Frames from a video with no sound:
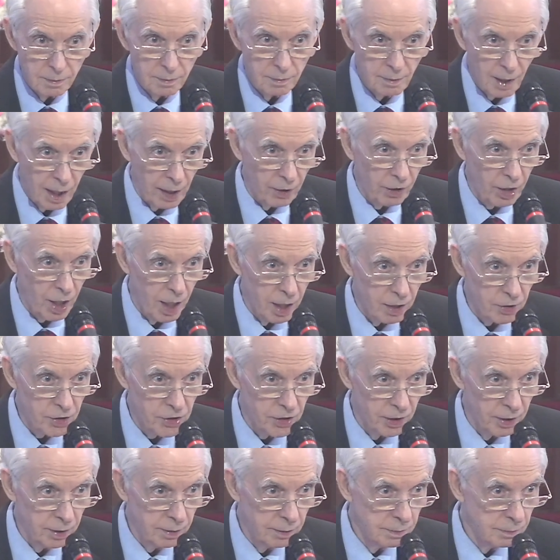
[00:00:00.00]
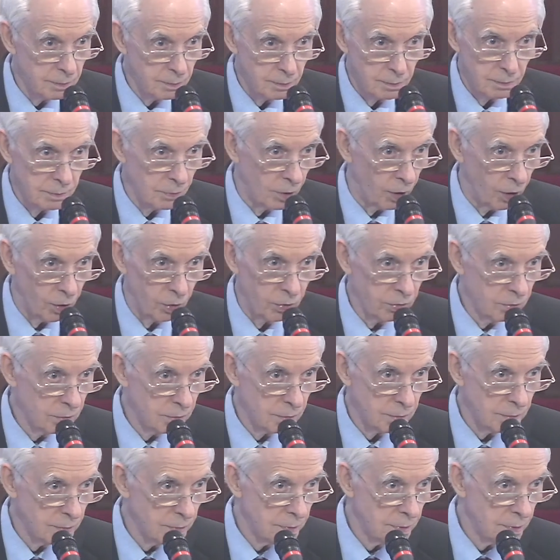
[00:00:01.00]
our culture? No.
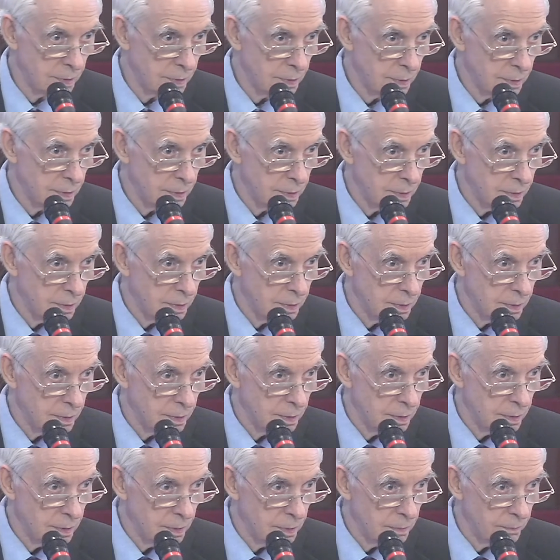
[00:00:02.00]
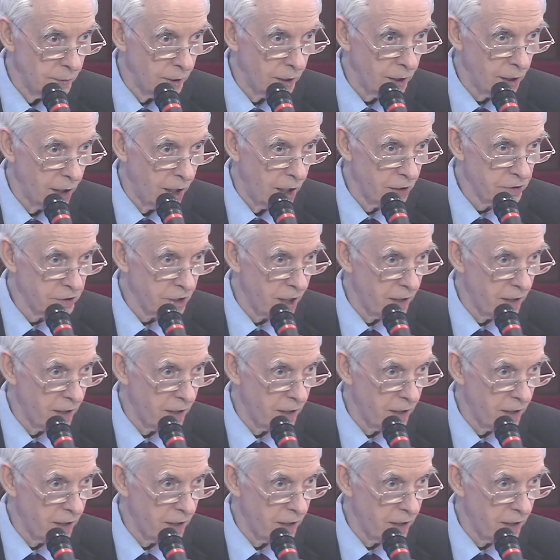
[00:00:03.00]
Because